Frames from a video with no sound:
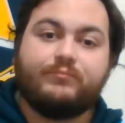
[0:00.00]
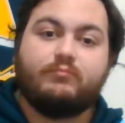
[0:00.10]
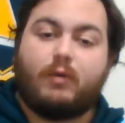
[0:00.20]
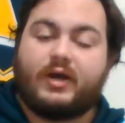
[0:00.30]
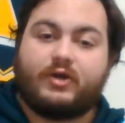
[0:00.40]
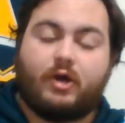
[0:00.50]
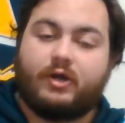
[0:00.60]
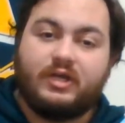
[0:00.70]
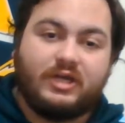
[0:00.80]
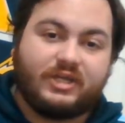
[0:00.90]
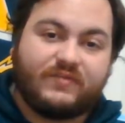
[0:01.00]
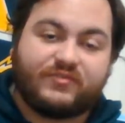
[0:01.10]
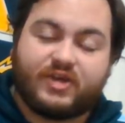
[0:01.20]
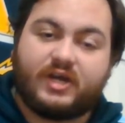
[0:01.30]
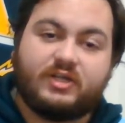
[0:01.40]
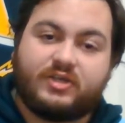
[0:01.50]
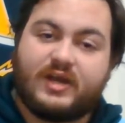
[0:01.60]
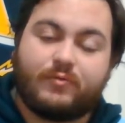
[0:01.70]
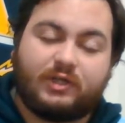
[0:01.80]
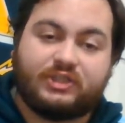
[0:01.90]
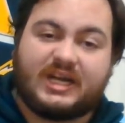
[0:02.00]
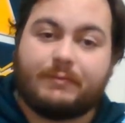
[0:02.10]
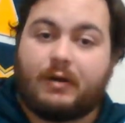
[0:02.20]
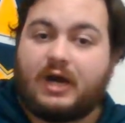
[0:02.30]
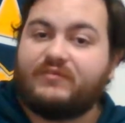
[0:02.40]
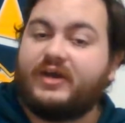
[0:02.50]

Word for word: my God, you've got to get rid of Jacob Arthur.